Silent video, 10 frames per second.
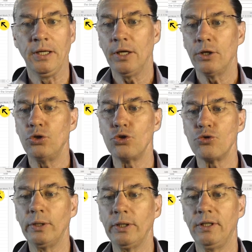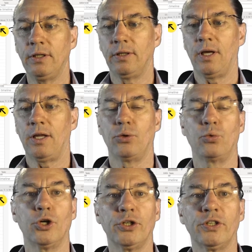Usually, the
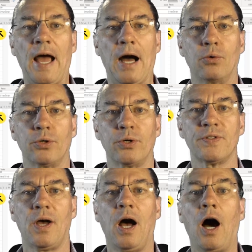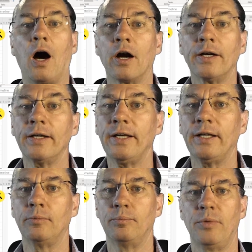worked hours are
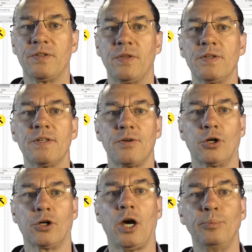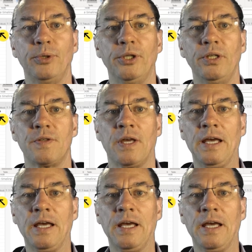in businesses or companies,